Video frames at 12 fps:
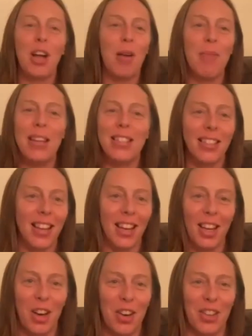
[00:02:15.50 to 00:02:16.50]
not meant to let
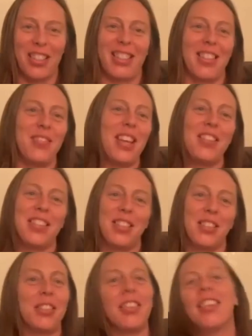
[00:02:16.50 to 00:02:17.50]
go. Sometimes
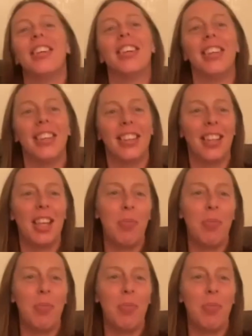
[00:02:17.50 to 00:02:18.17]
you keep